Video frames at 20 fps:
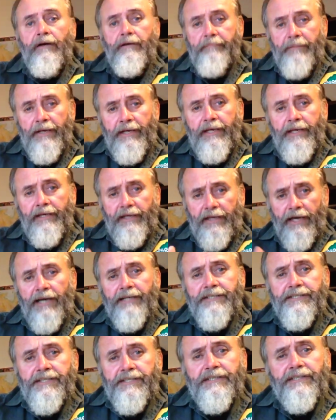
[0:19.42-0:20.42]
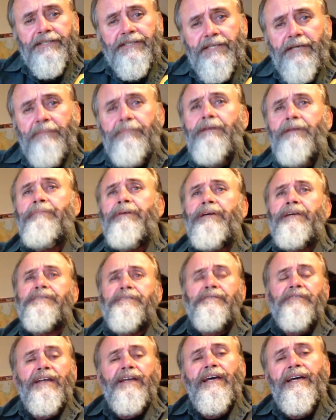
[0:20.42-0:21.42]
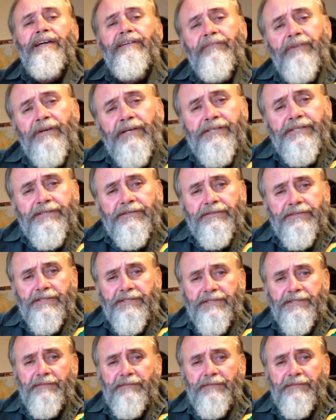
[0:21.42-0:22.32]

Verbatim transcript: In many cases, it's simply because of a lack of resources.